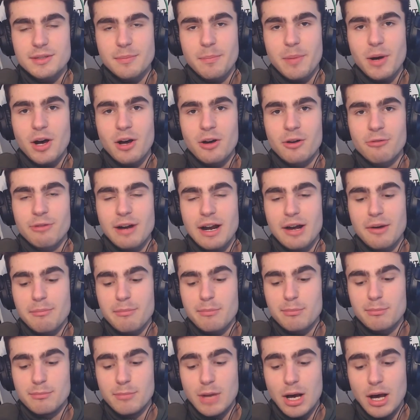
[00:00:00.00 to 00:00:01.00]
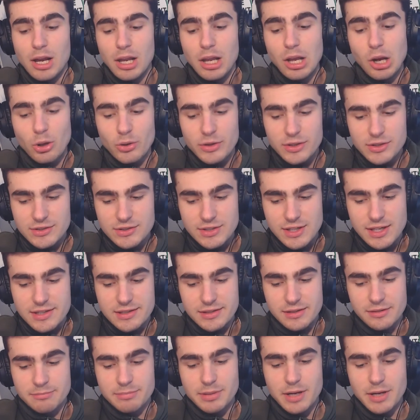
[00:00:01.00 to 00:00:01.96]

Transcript: pile around a lot this season.